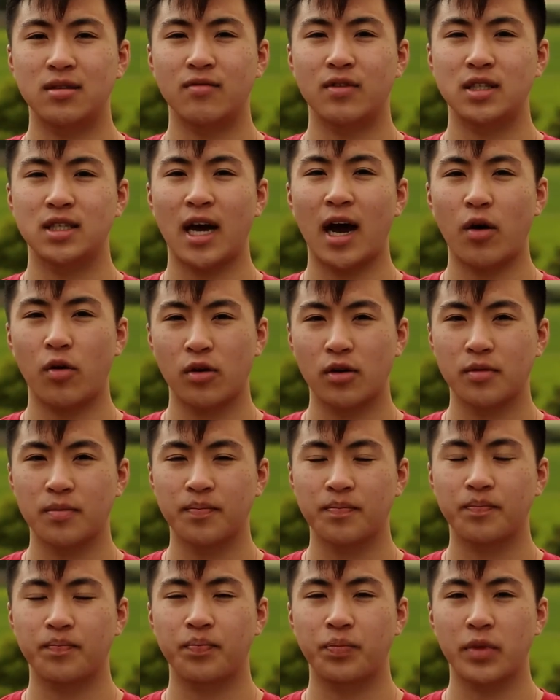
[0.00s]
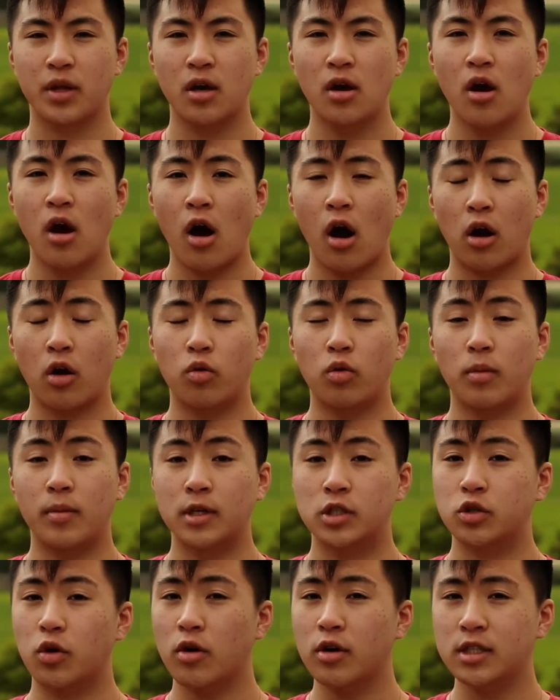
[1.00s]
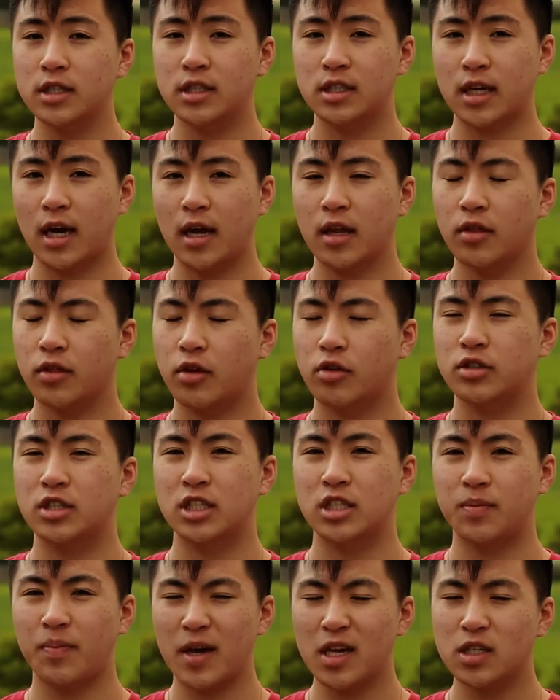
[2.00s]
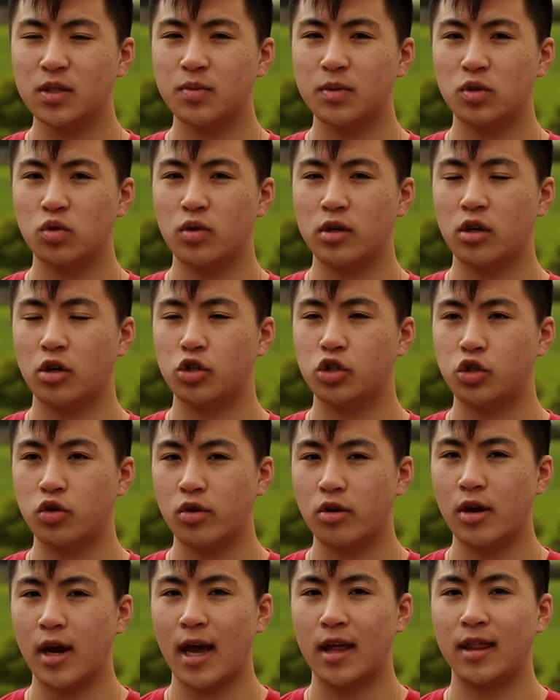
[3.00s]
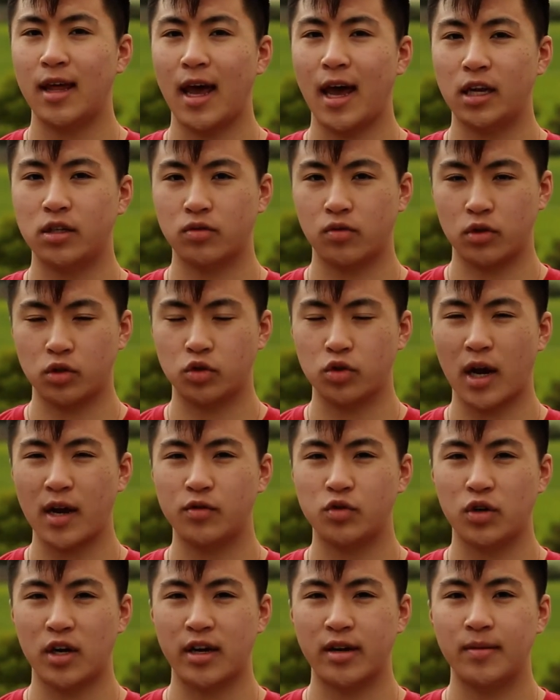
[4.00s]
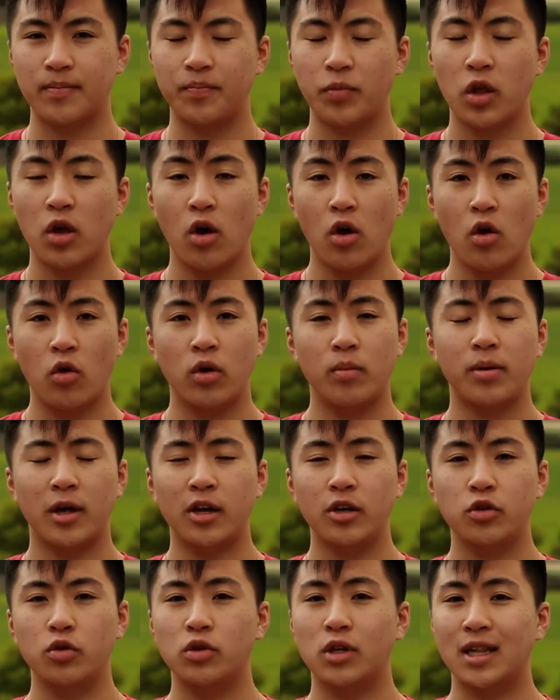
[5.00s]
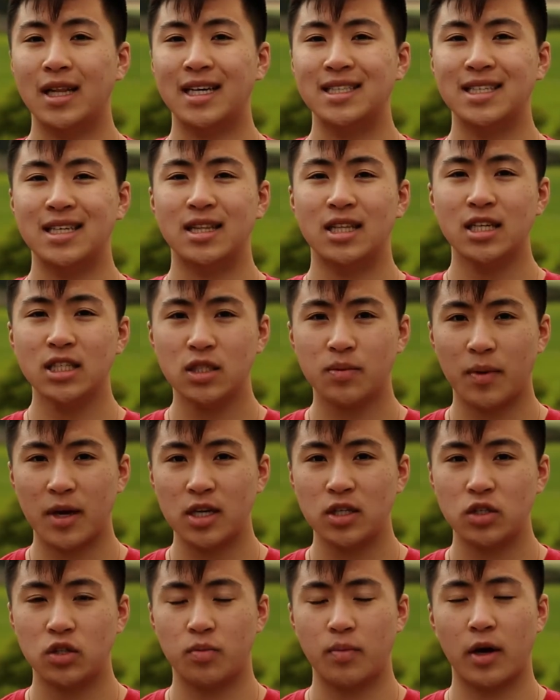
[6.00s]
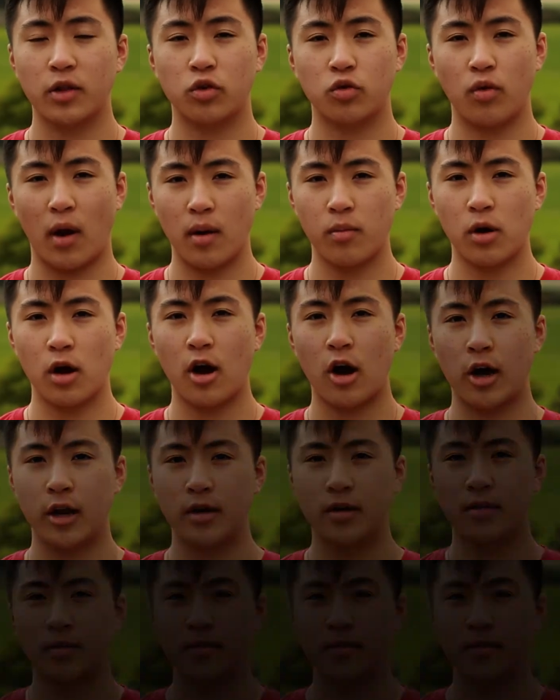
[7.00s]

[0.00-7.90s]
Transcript: of the tower. On our robot's current design, there's a space between our shooter and the edge of the drivetrain. We plan on utilizing this space to mount the grabber on.